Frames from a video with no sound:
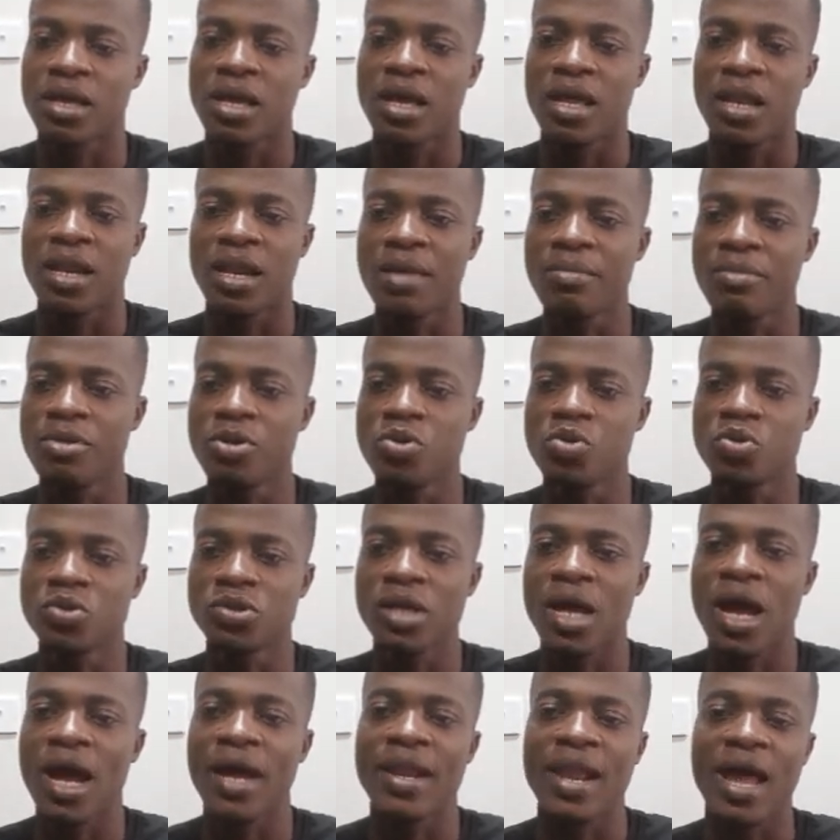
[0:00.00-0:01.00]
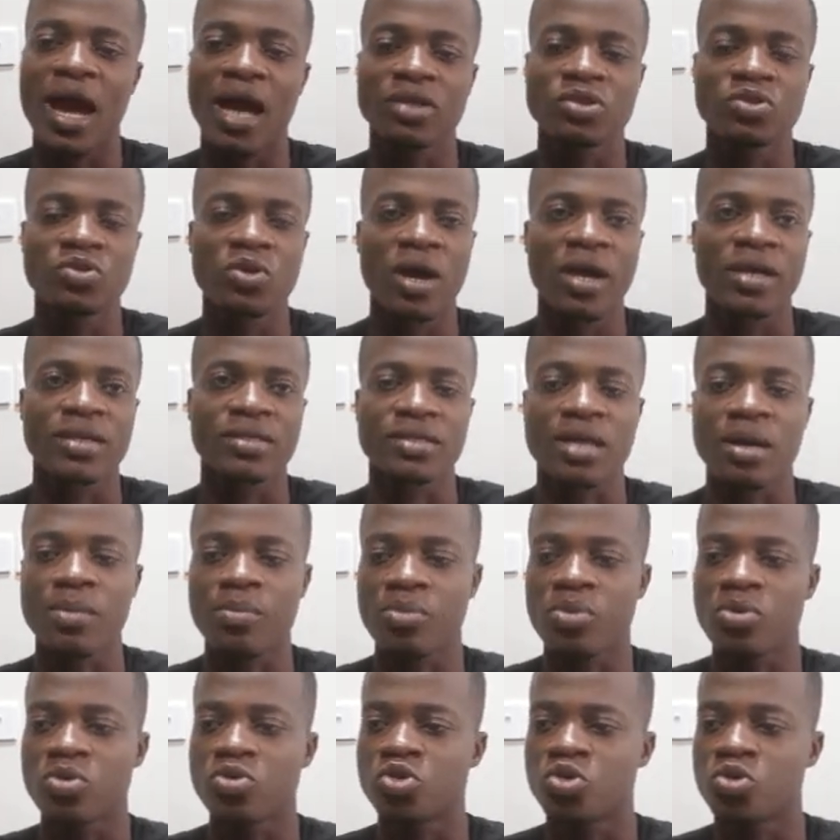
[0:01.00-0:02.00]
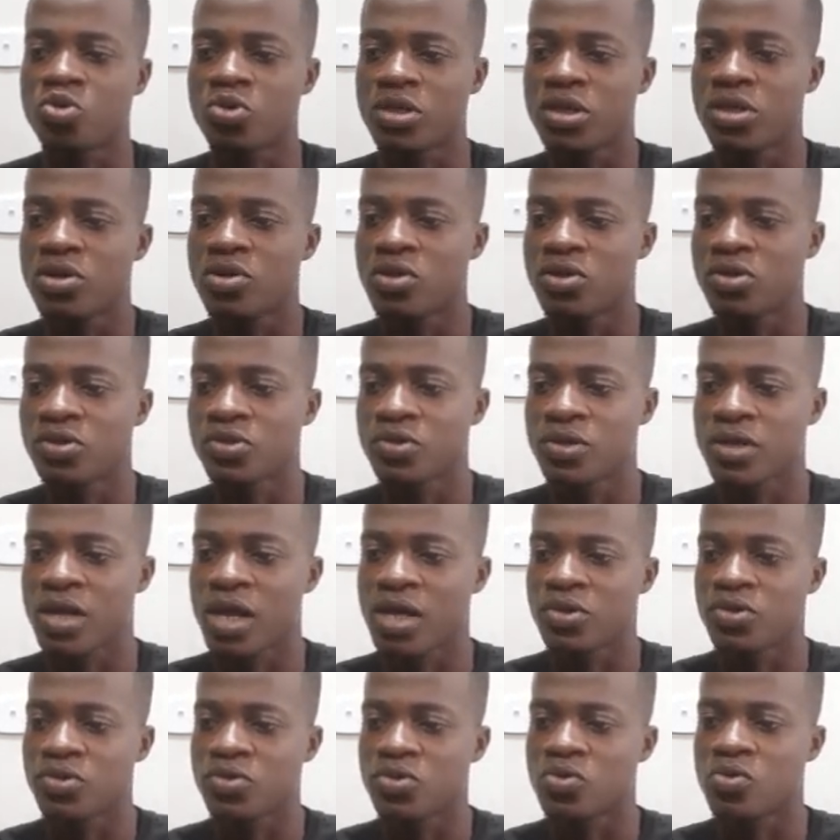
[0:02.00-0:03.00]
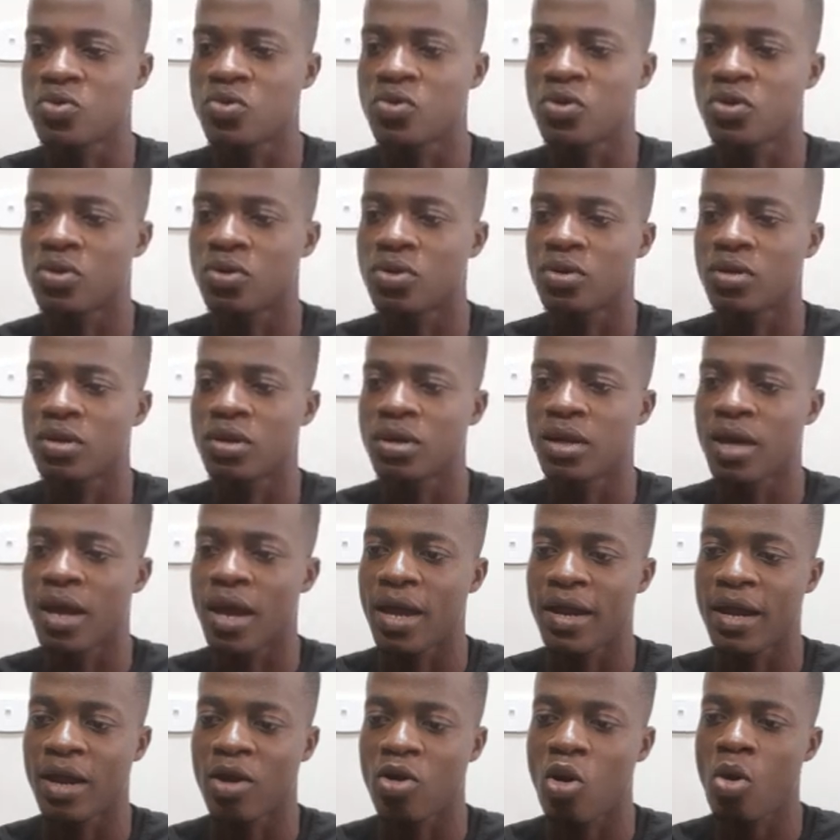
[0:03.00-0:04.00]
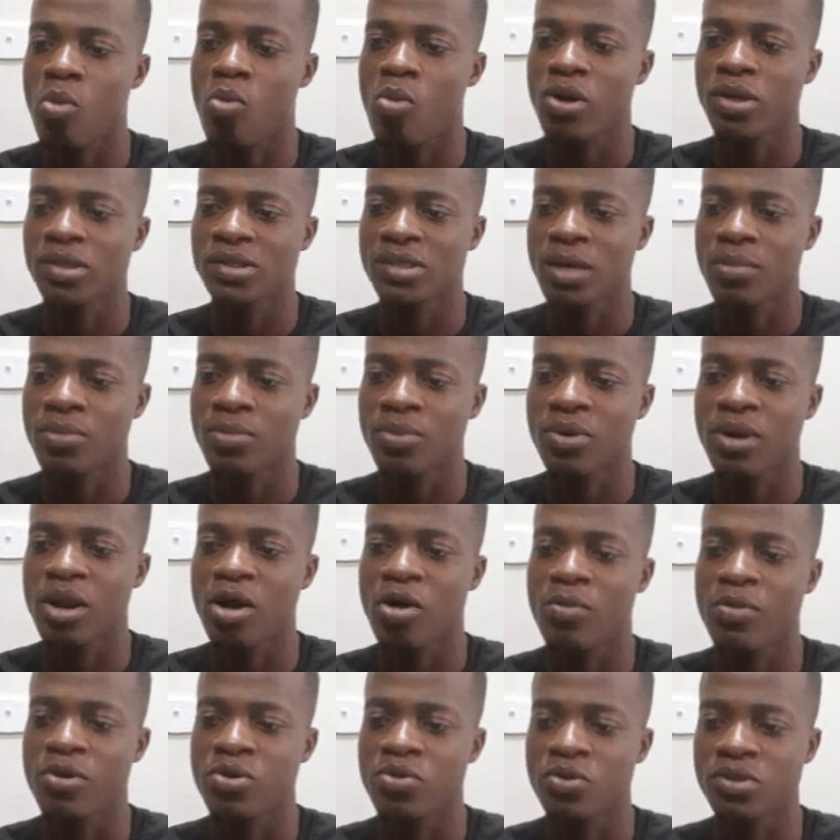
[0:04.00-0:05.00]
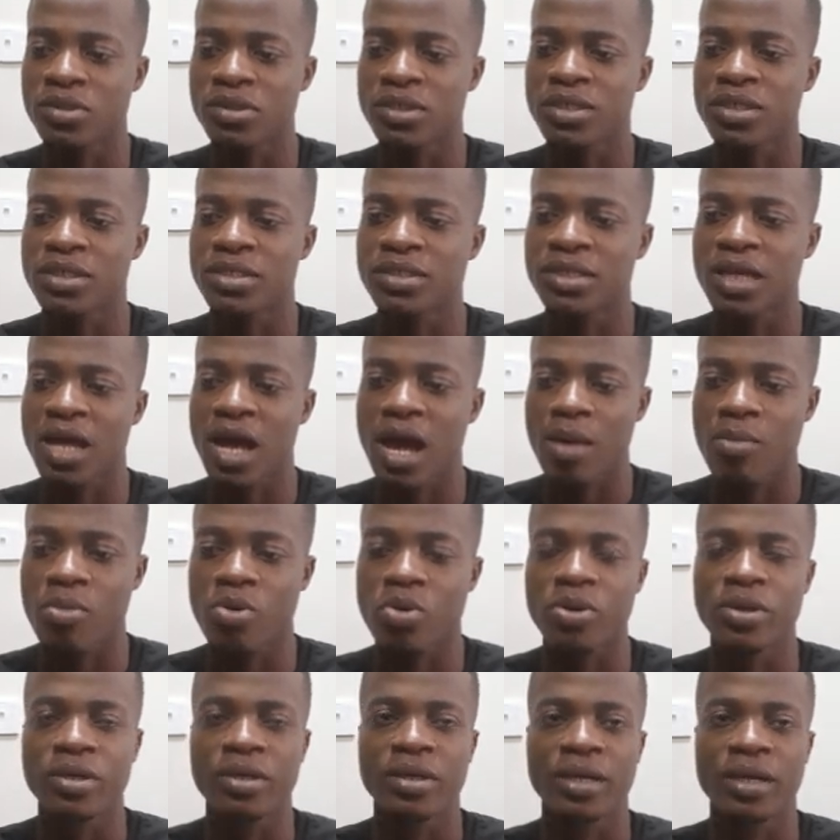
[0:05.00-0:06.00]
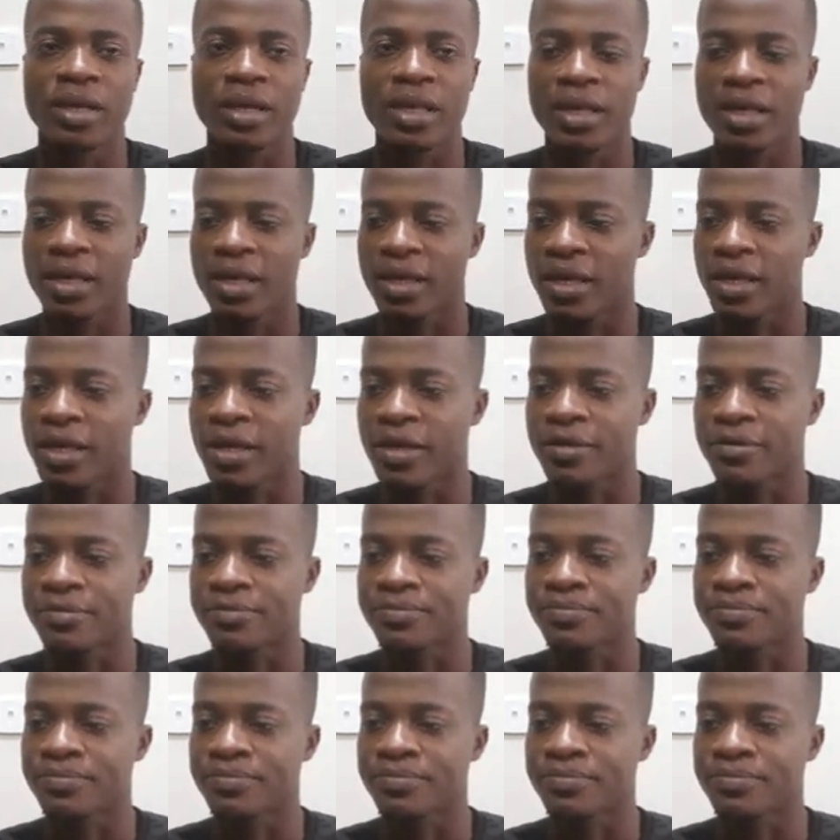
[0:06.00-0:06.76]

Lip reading: Let me use an actual example to illustrate that to you all. And a common example that I'll be using is carbon again.